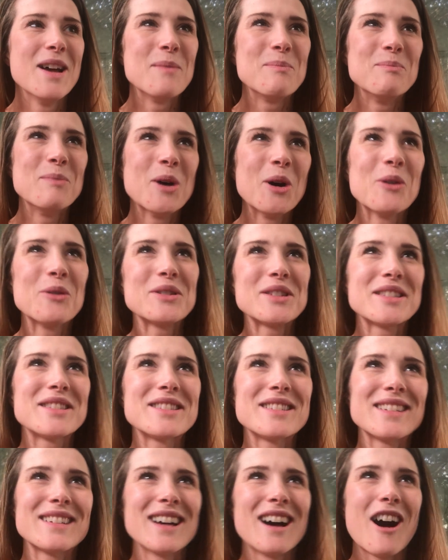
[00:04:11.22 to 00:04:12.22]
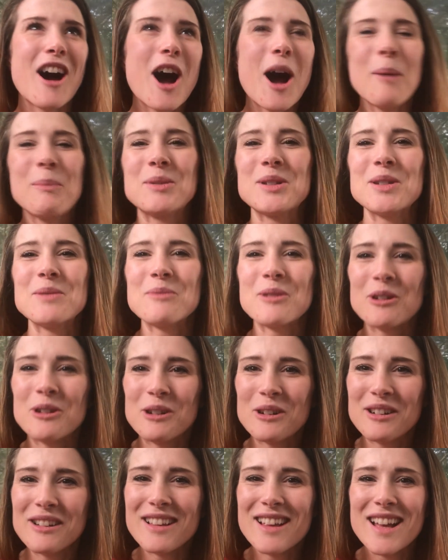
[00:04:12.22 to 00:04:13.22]
most
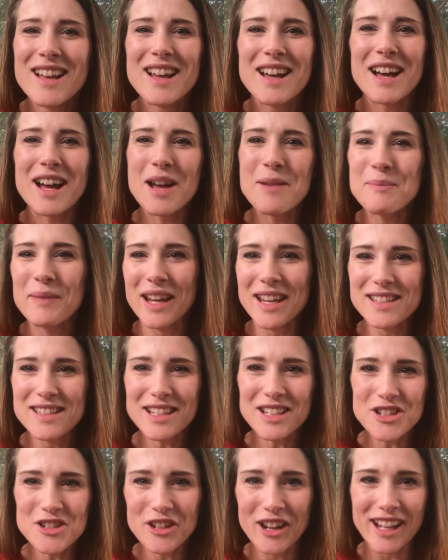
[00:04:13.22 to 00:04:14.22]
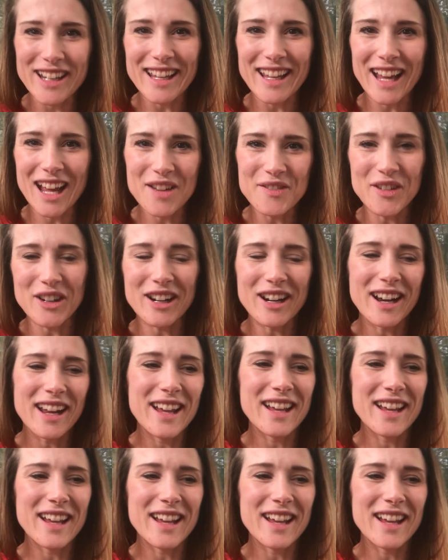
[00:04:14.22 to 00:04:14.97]
optimal, amazing training ever.